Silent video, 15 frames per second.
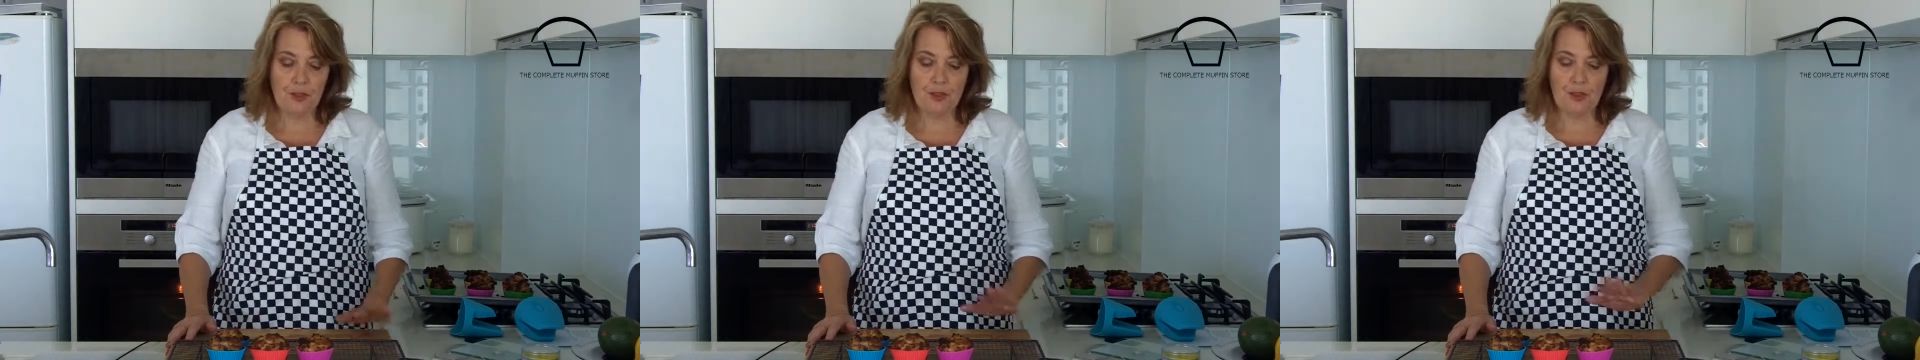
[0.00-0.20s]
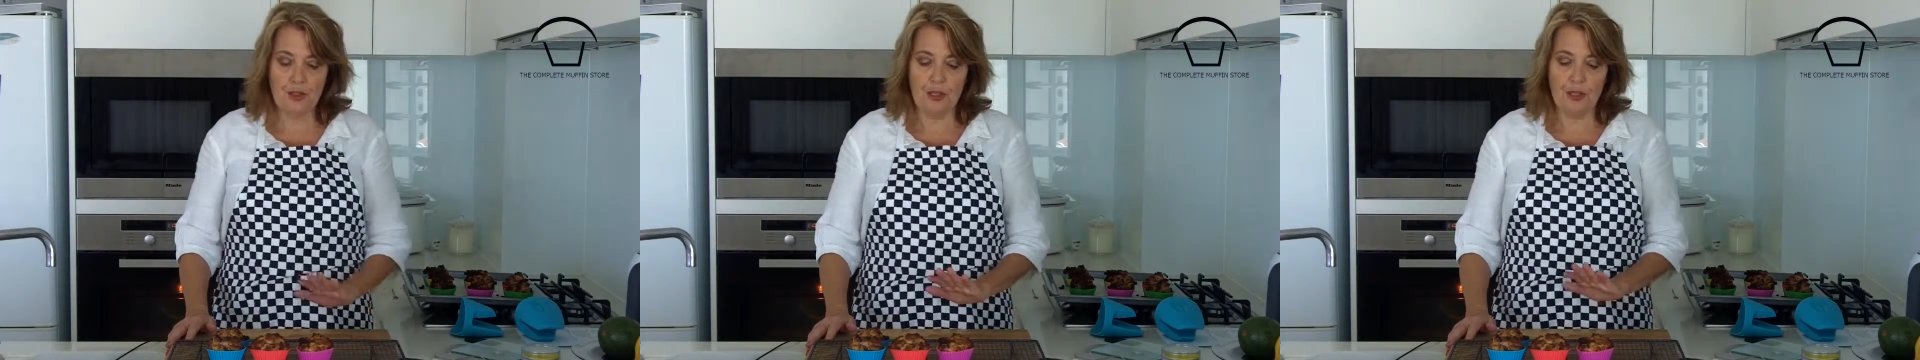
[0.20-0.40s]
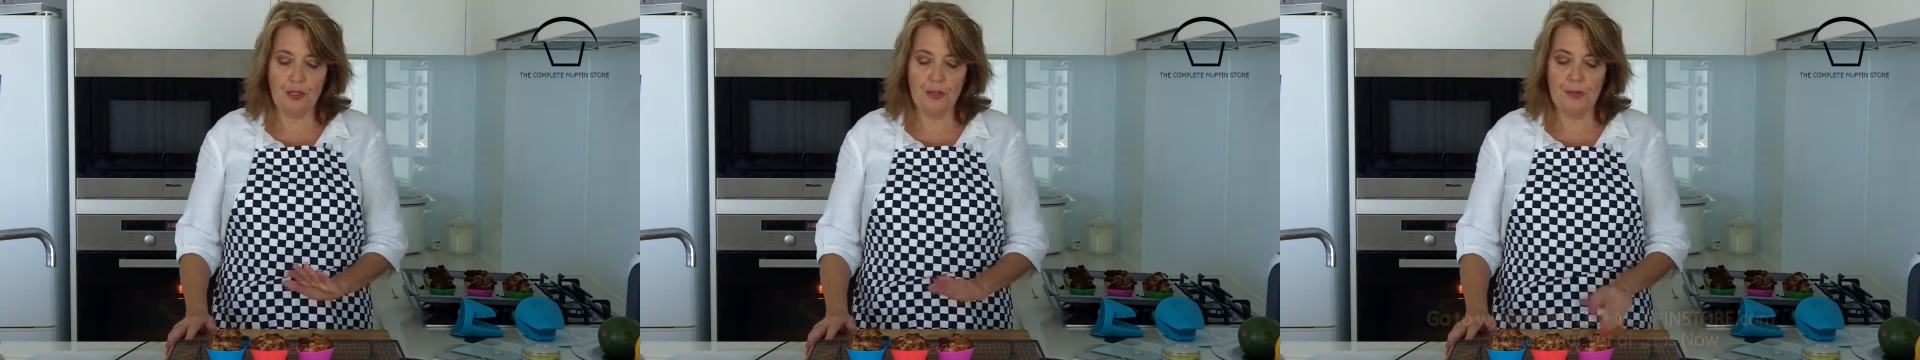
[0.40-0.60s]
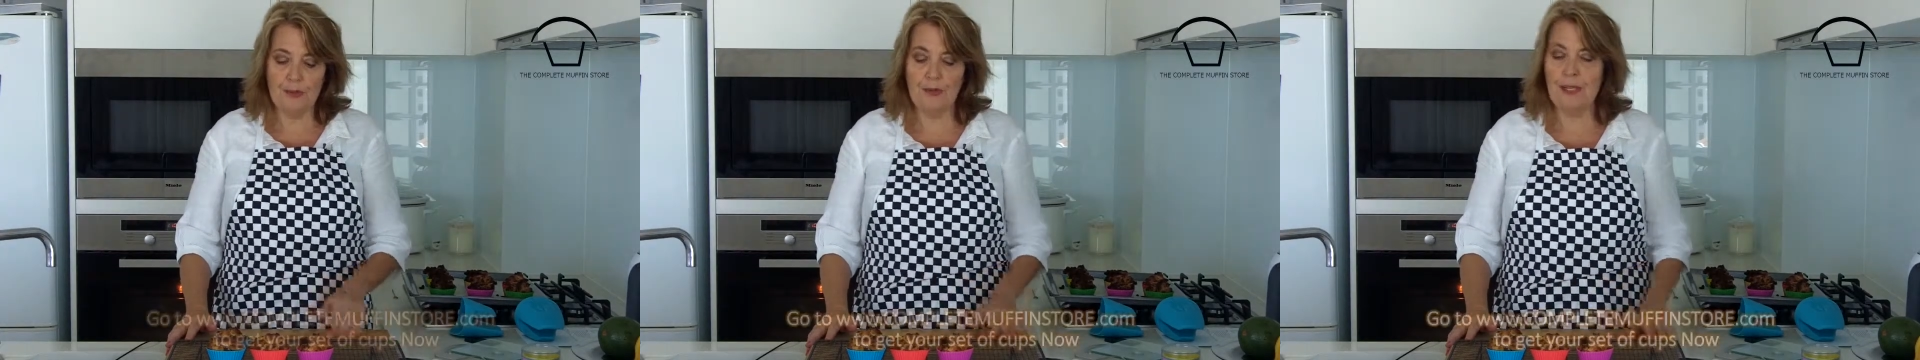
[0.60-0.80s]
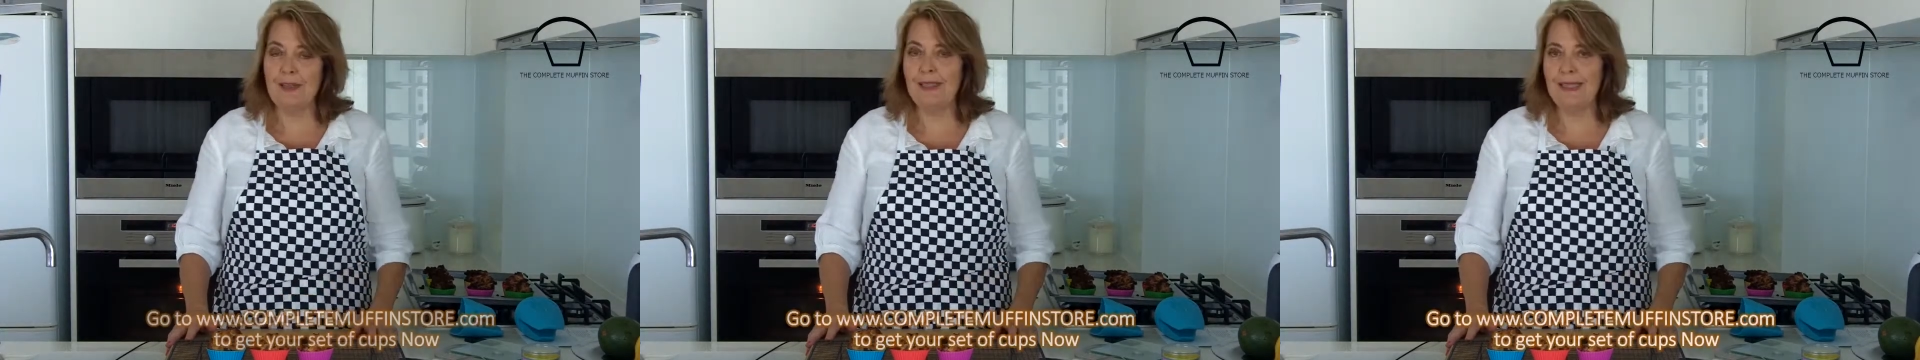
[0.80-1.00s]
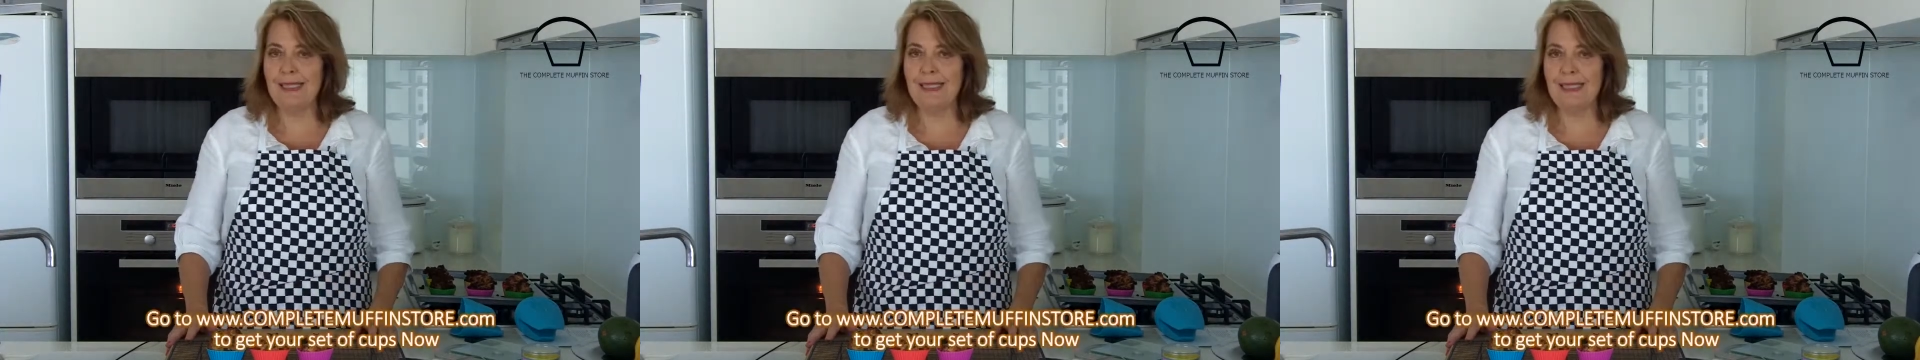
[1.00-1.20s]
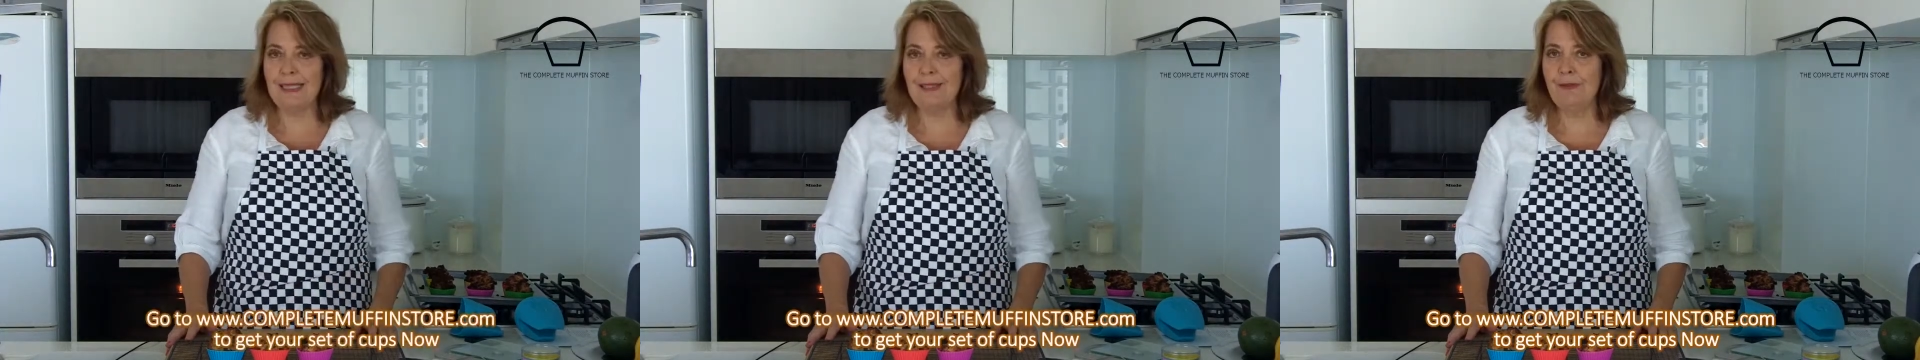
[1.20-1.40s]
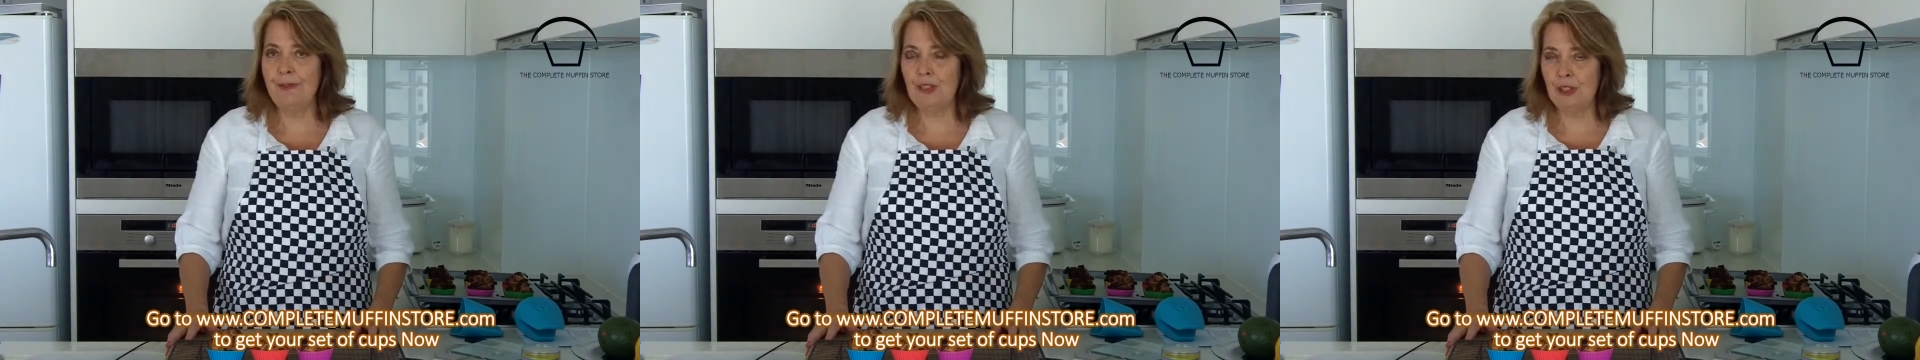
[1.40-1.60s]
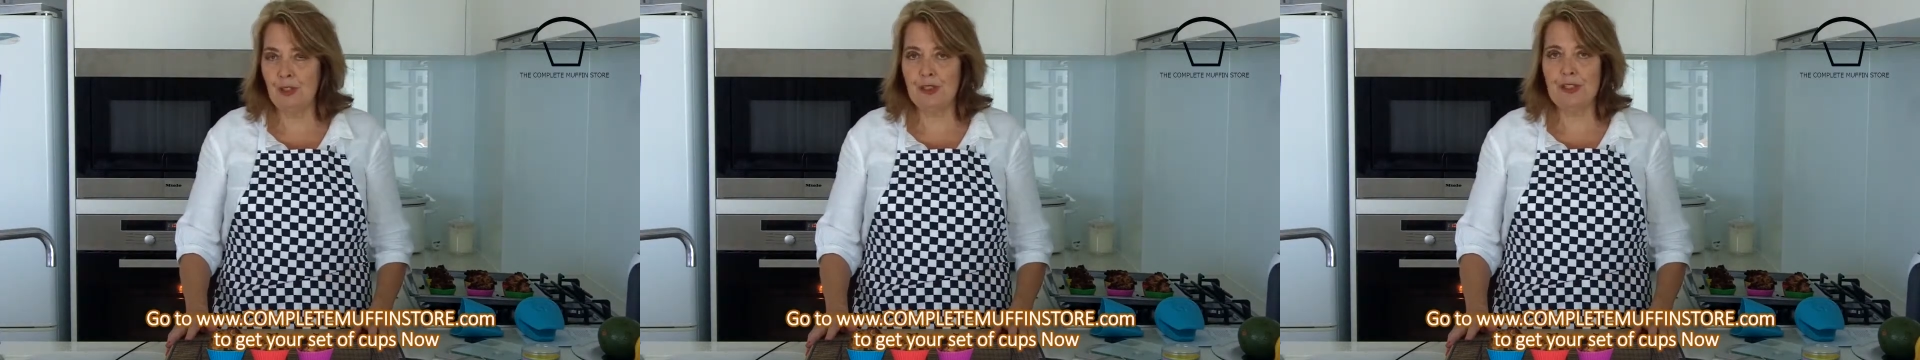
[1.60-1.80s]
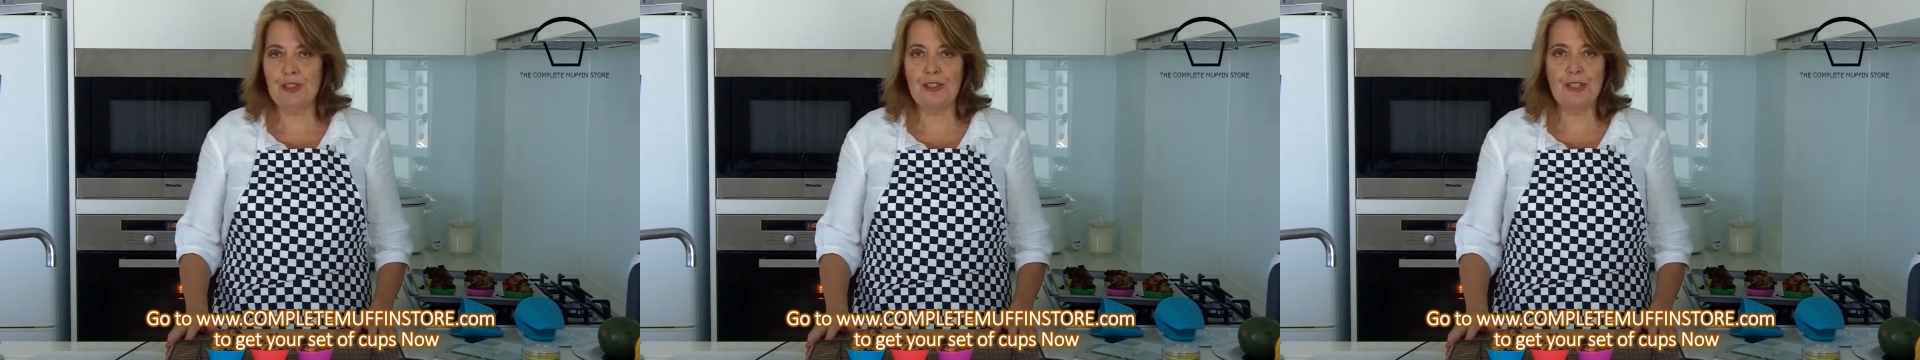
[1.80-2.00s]
so they're a very
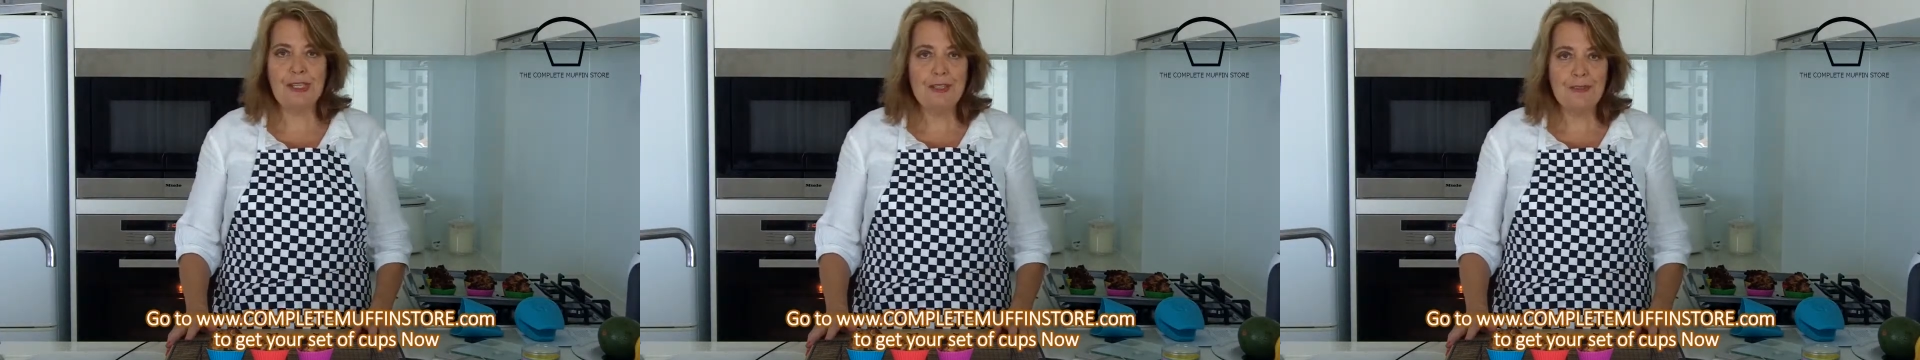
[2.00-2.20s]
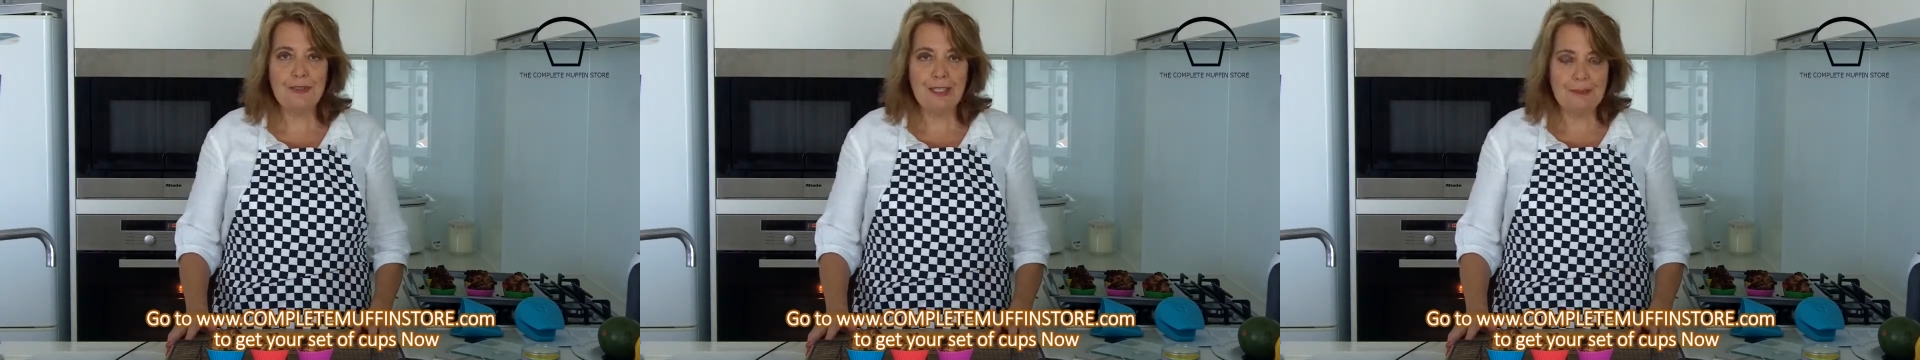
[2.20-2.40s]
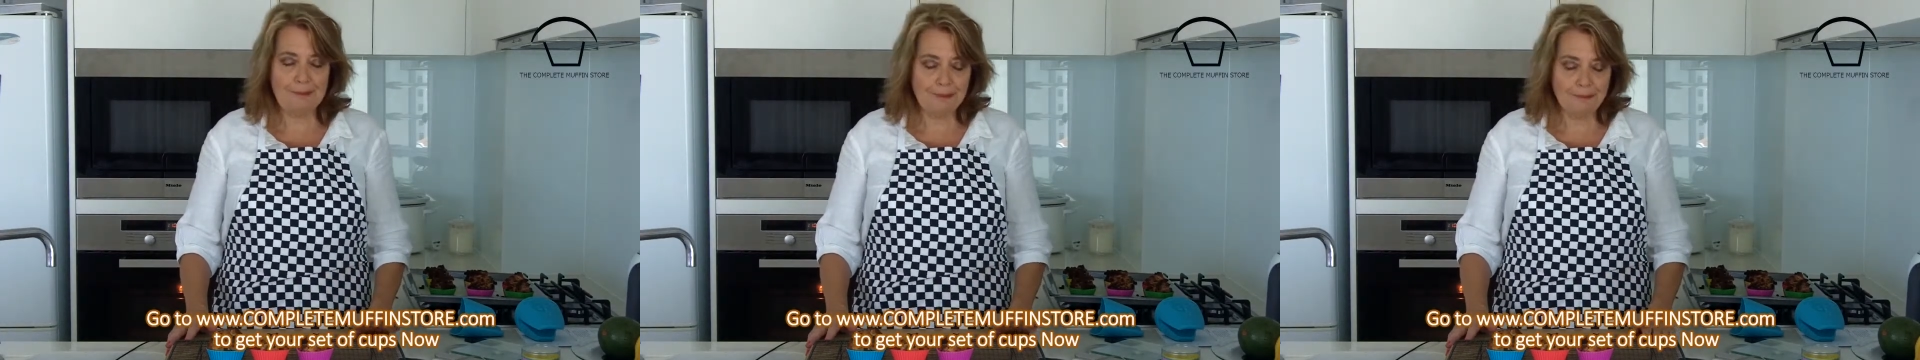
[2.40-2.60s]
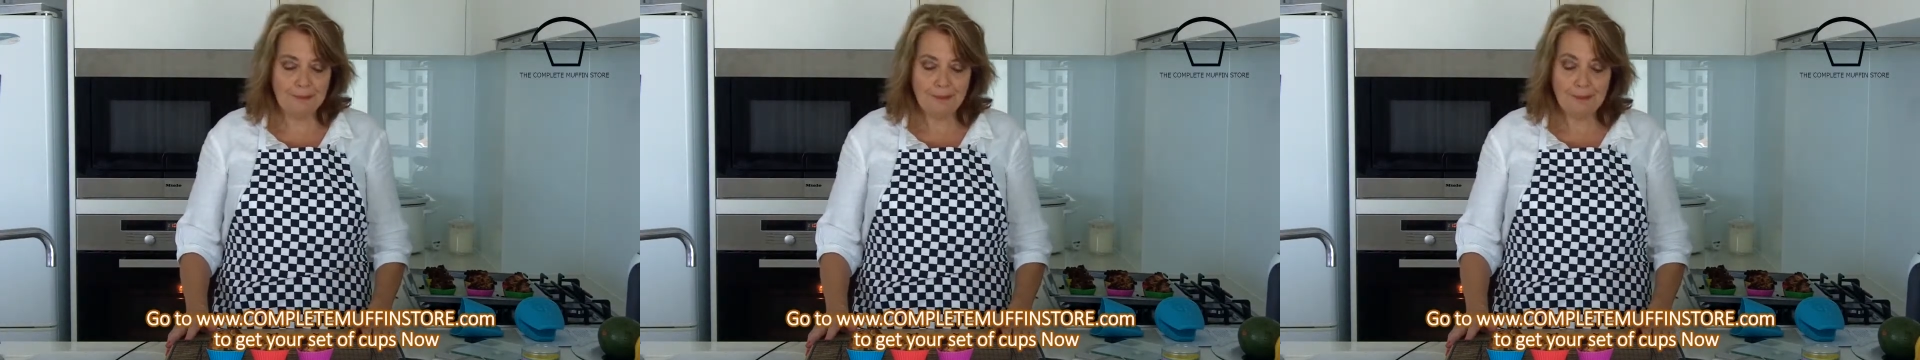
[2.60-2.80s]
good stocking filler.